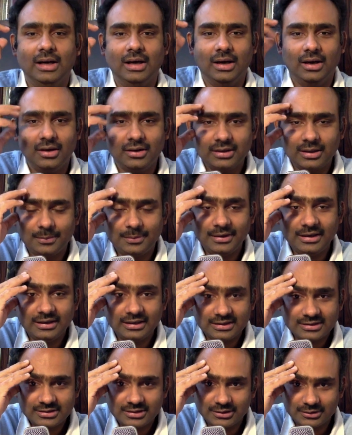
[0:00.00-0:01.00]
Okay, pay
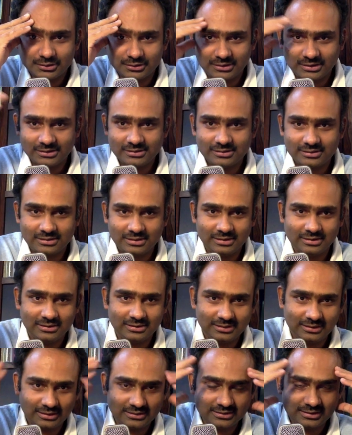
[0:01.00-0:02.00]
attention to this.
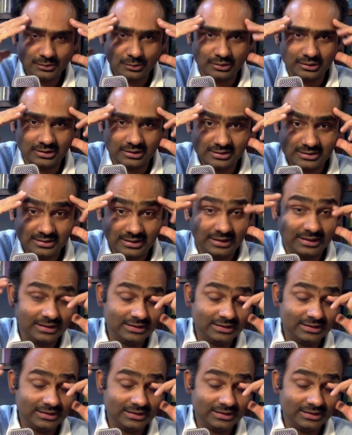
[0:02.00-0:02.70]
Let's see what it is saying.